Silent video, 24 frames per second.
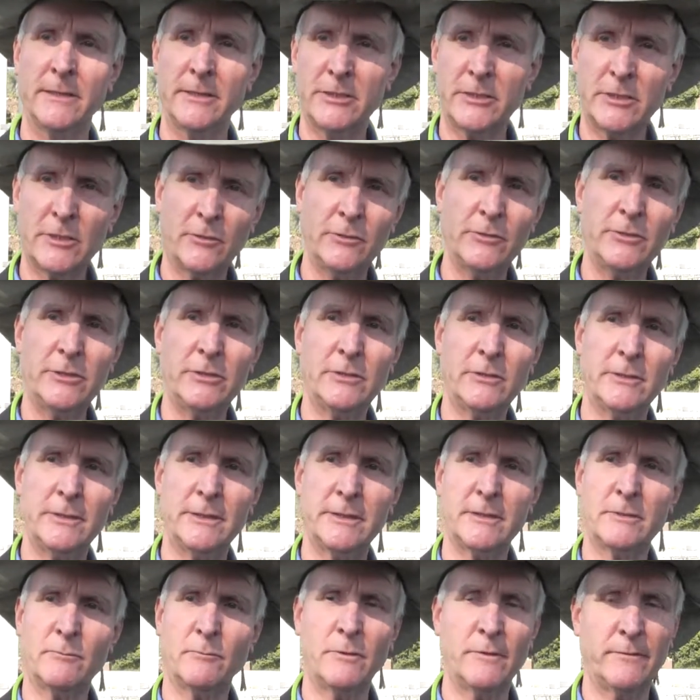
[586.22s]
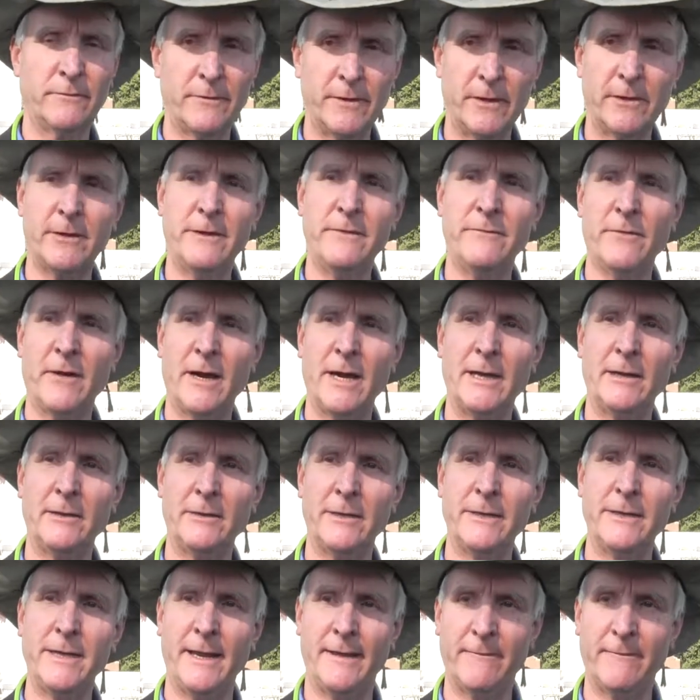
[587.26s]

The socialists were very violent